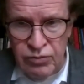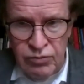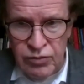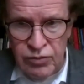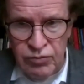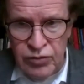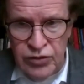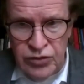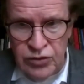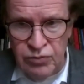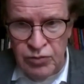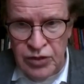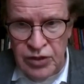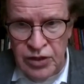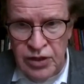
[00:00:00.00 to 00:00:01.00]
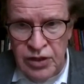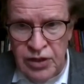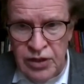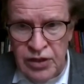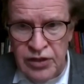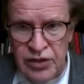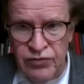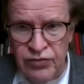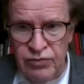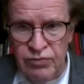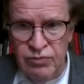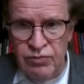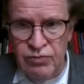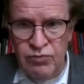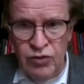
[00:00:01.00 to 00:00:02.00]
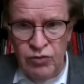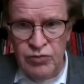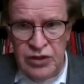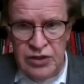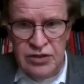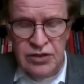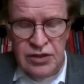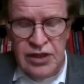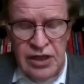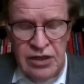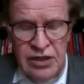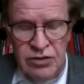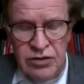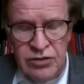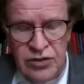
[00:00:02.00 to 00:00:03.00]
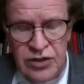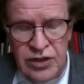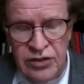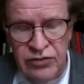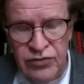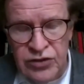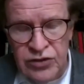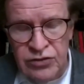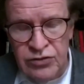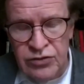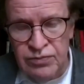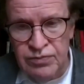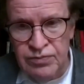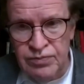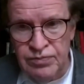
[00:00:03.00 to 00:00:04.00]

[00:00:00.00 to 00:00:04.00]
We should be given more means to tackle those kind of issues.